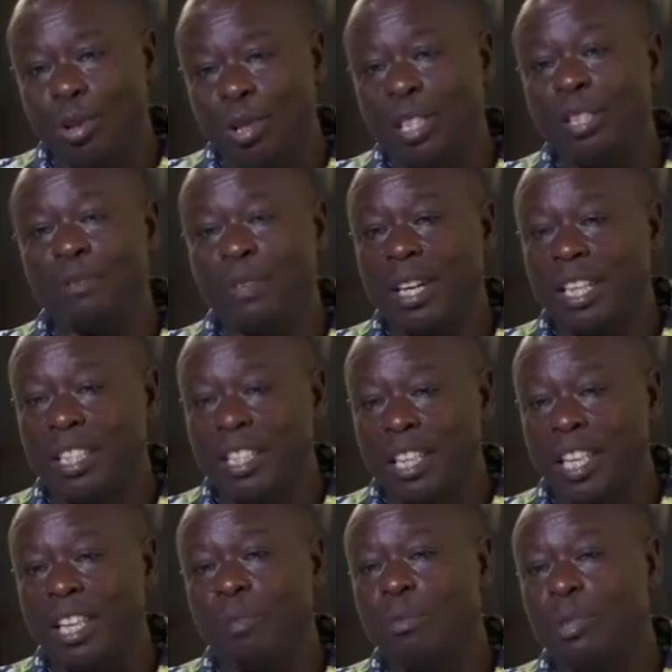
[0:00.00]
In fact,
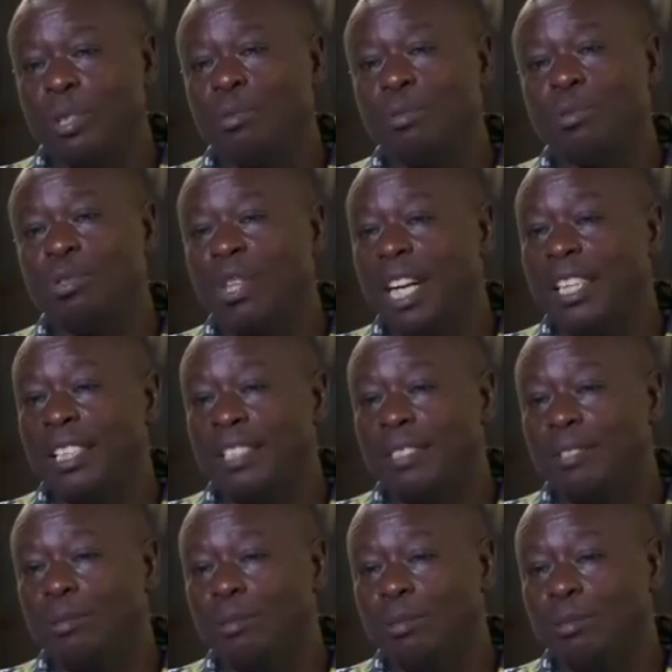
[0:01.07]
anybody who tries
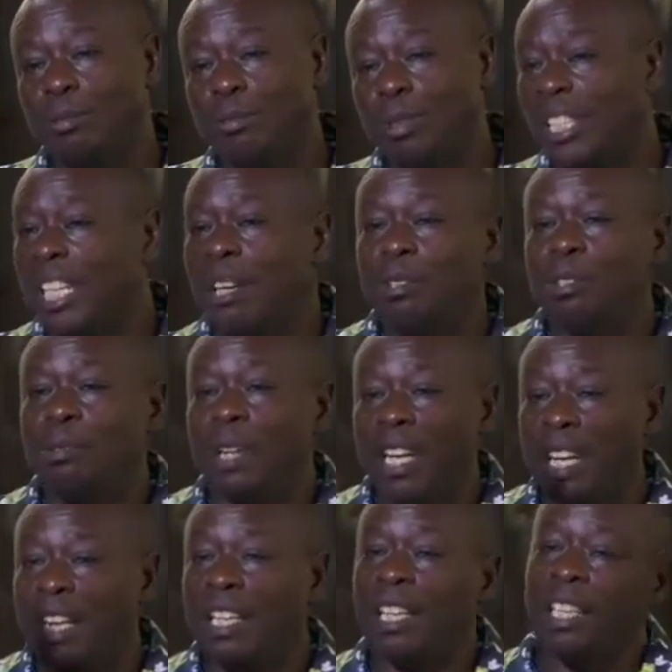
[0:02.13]
to bring out your
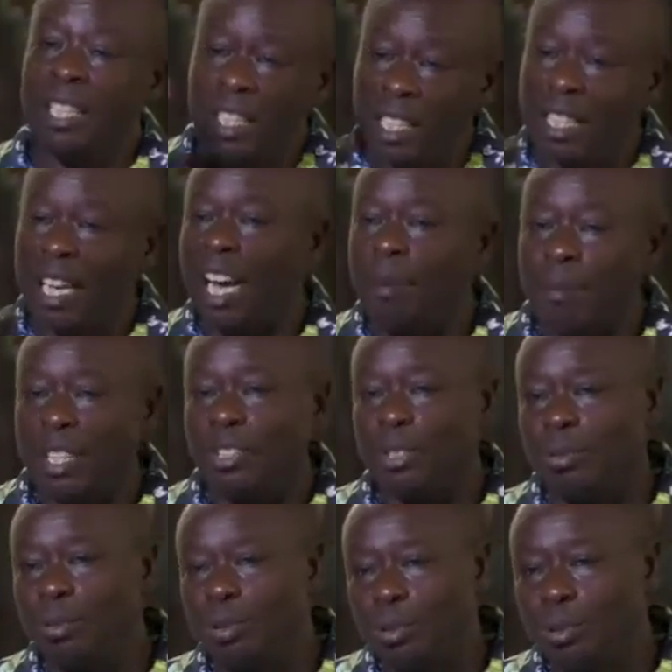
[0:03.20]
head, he hammers
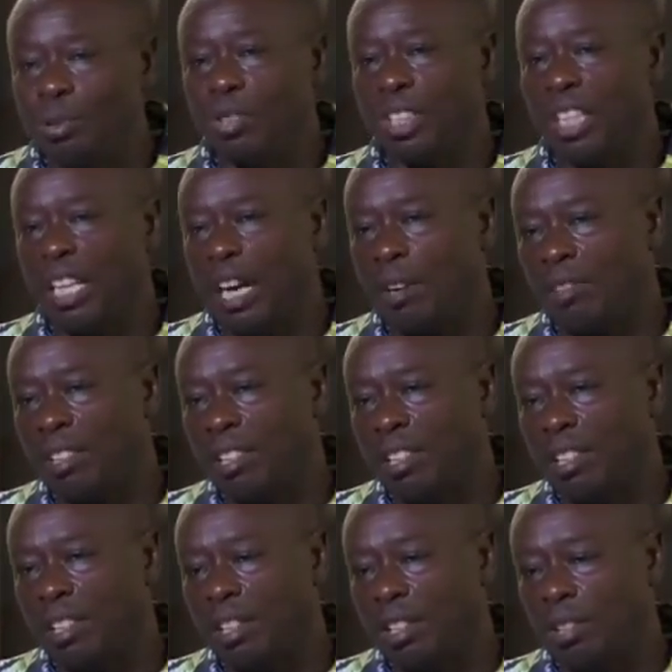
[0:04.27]
you to stay down,
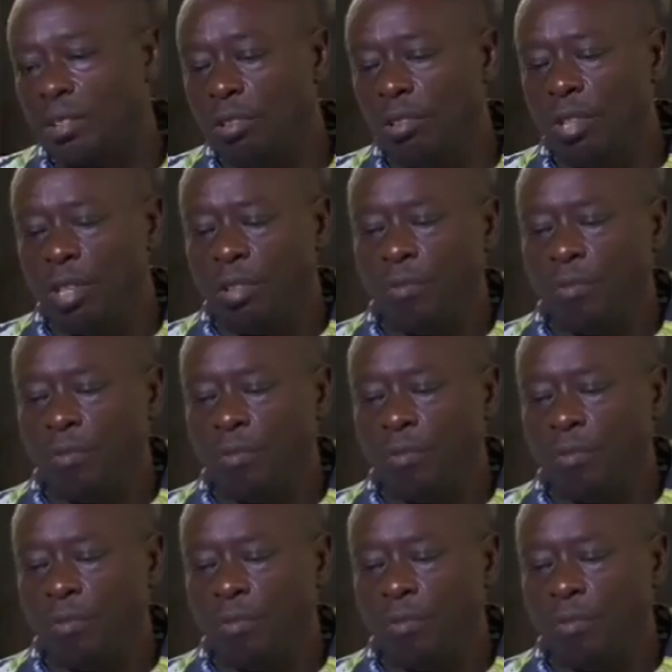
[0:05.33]
you know?